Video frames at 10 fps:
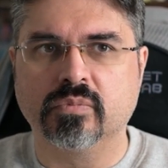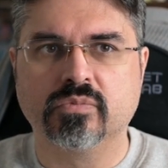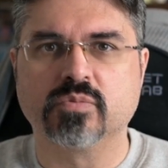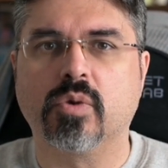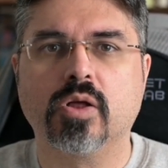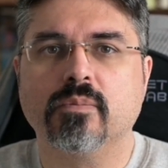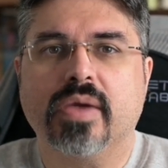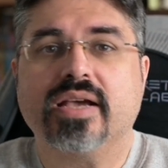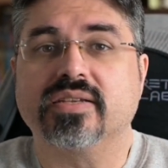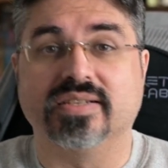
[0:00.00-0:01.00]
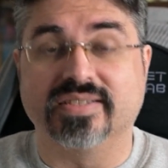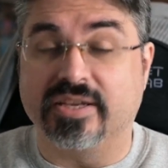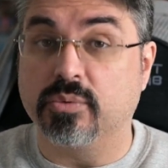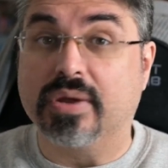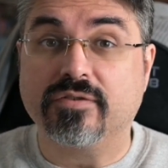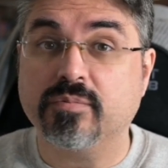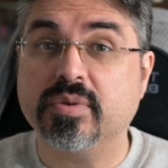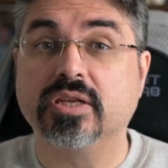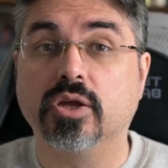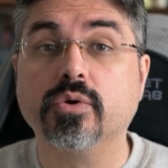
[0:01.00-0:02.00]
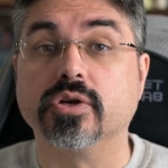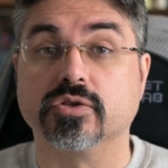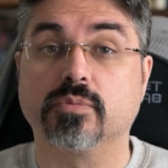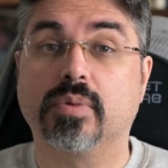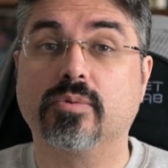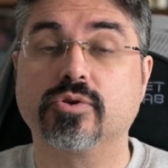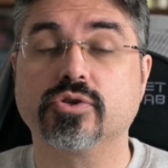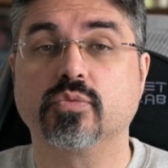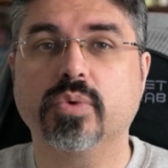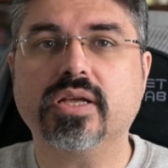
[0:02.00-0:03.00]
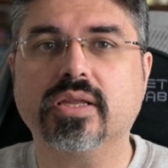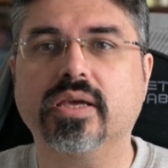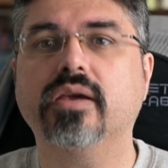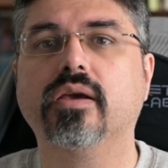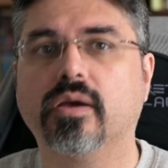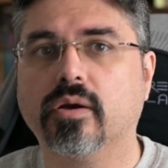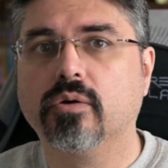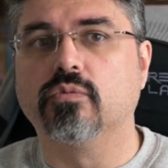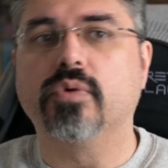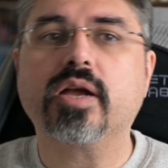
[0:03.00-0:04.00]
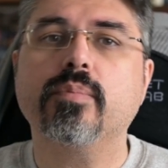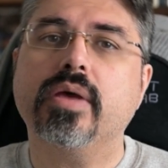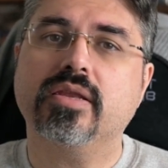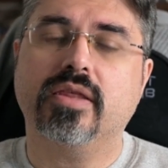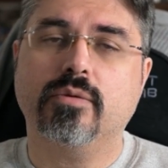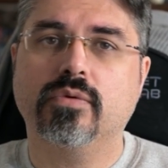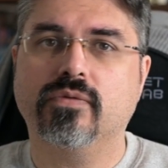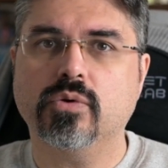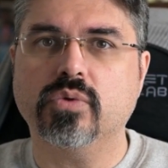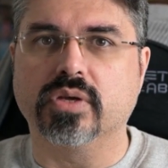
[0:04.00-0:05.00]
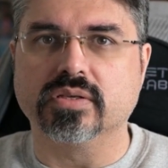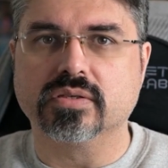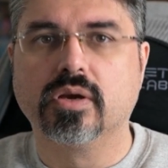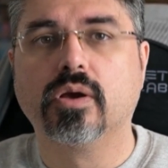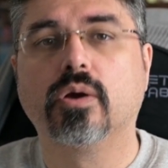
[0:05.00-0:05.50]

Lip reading: small magazines, they don't have to be Locus or Publishers Weekly, recommend they review this.